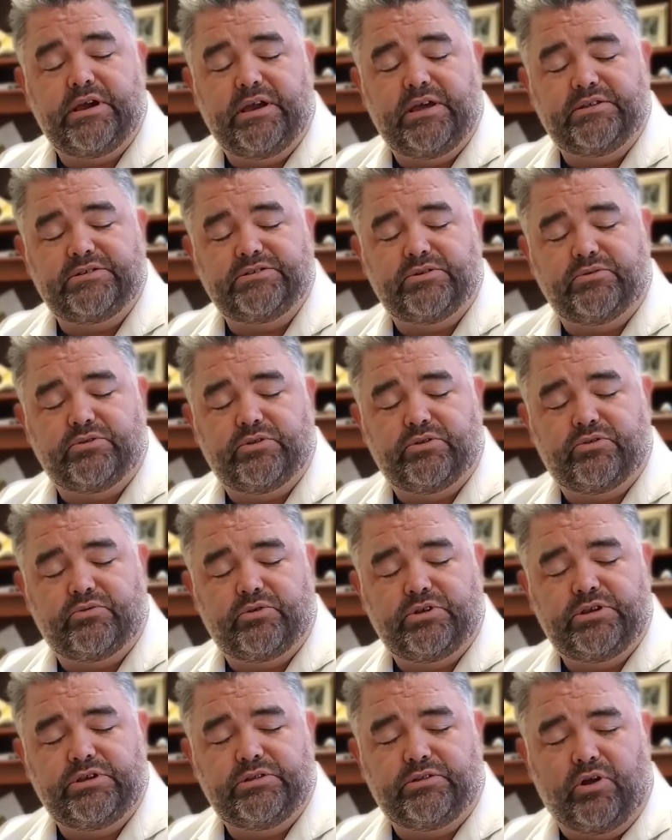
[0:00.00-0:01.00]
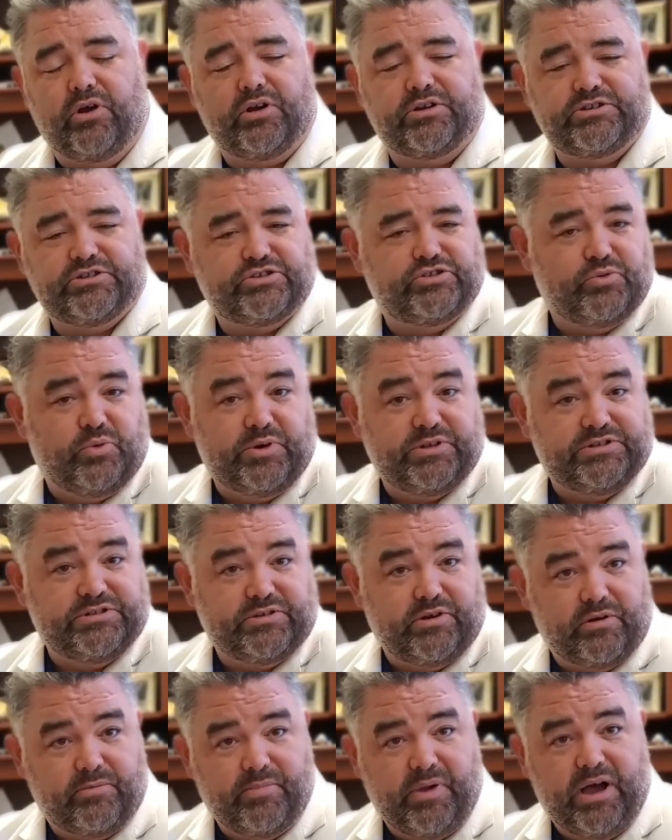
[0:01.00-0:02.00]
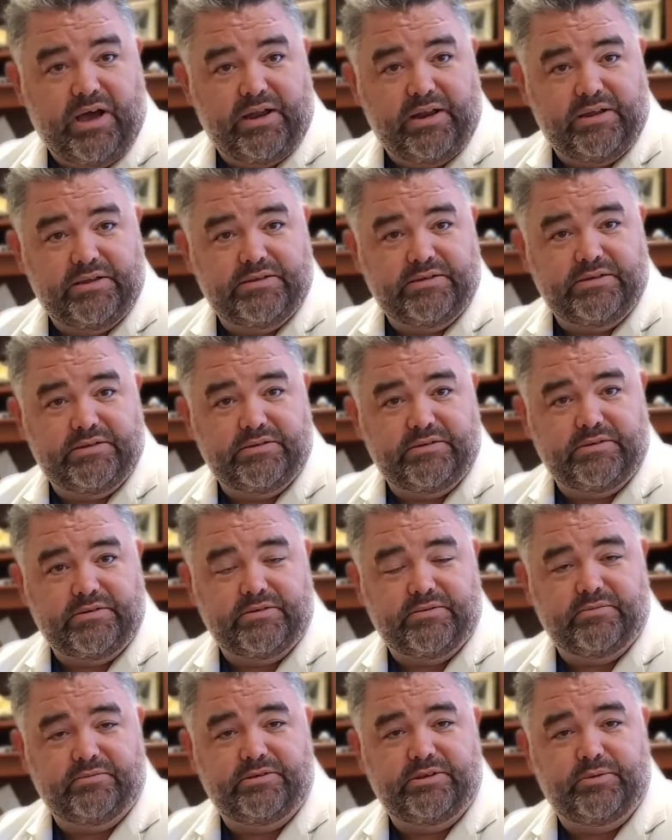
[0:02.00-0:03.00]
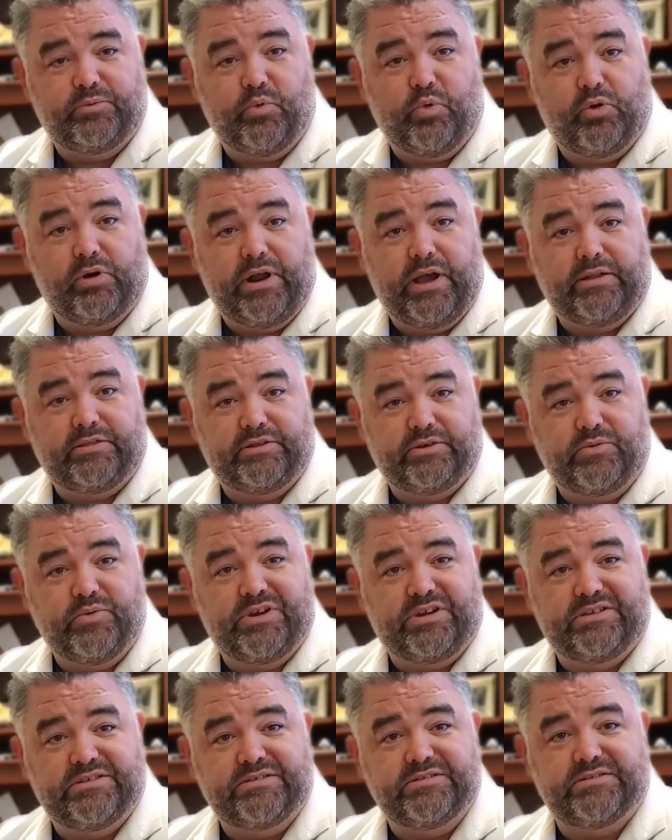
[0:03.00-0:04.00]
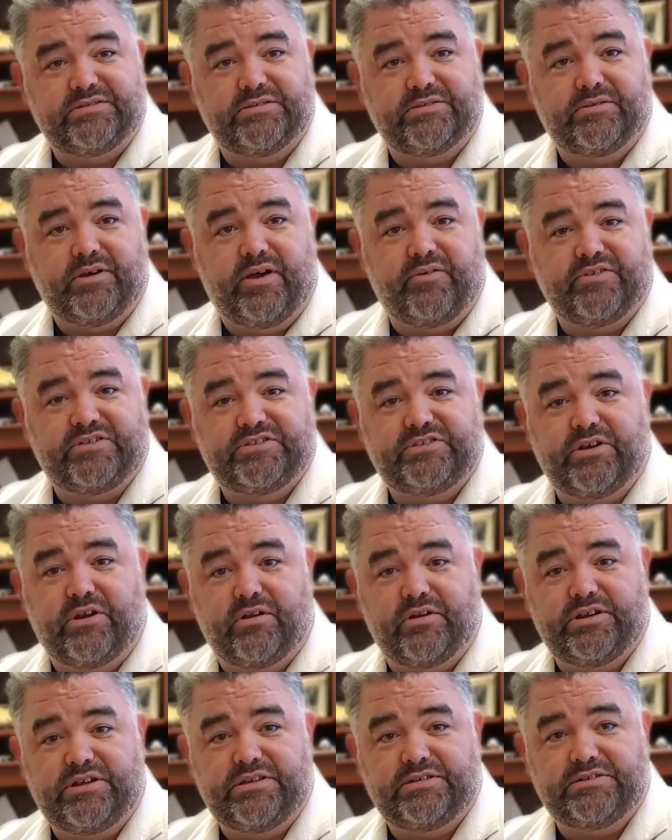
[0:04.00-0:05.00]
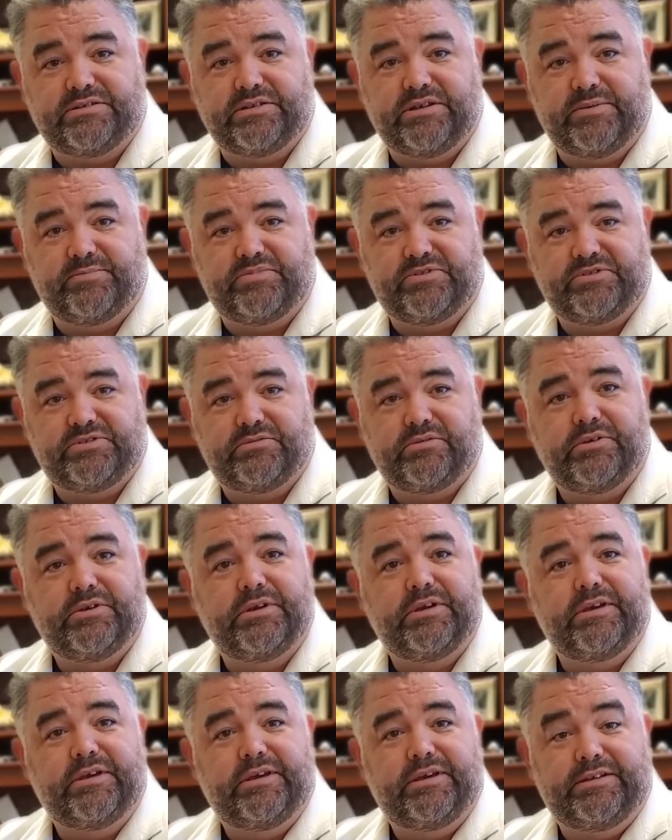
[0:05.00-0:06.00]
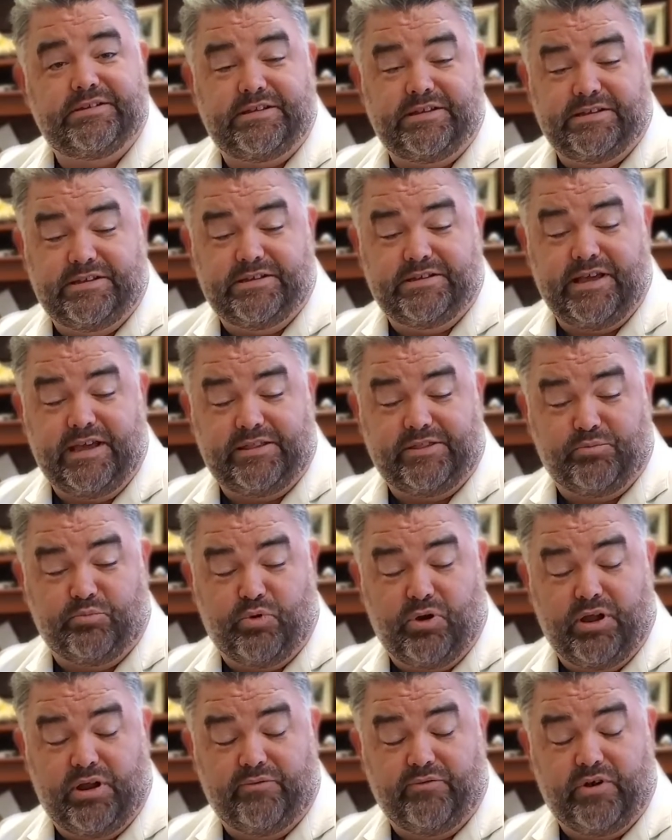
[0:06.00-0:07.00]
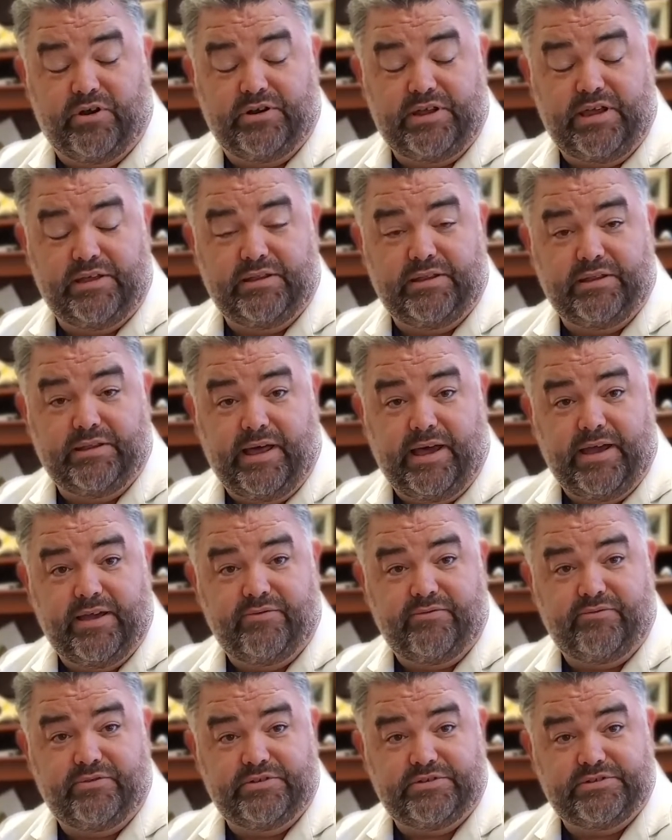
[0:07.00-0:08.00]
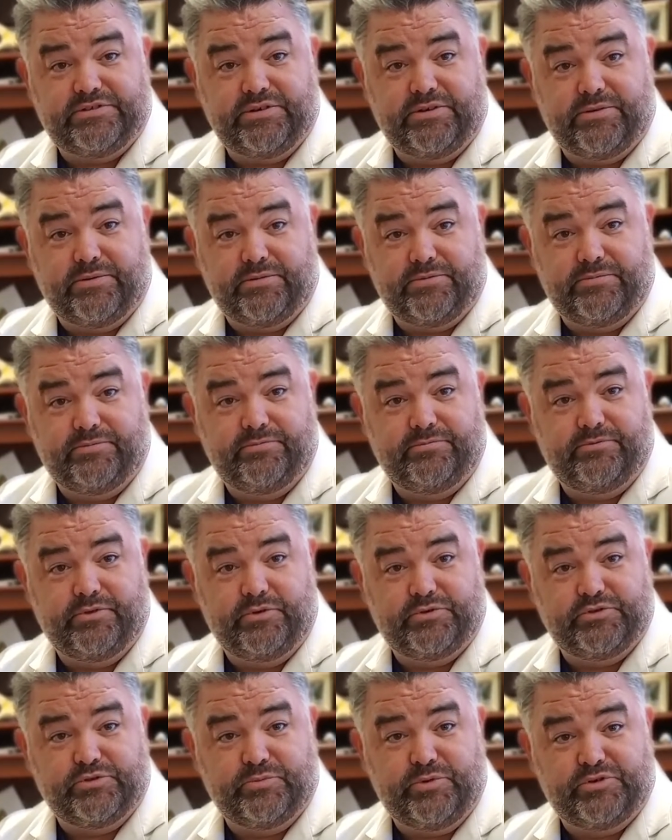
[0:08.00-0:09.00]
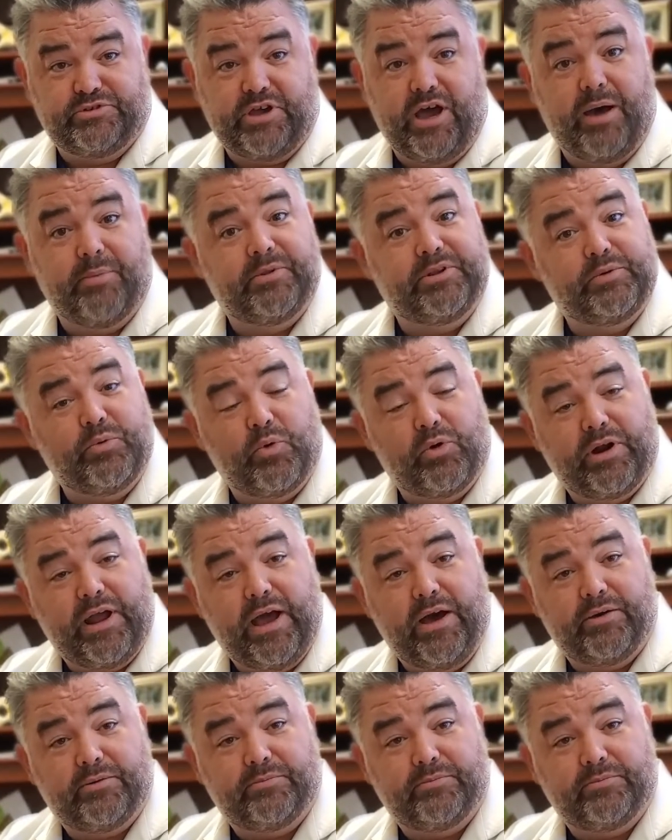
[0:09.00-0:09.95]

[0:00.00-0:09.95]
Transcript: And so the three largest joints in our body tend to get worn out the quickest, and obviously our knees and hips tend to take the brunt of our daily life, and so those are the most commonly worn out.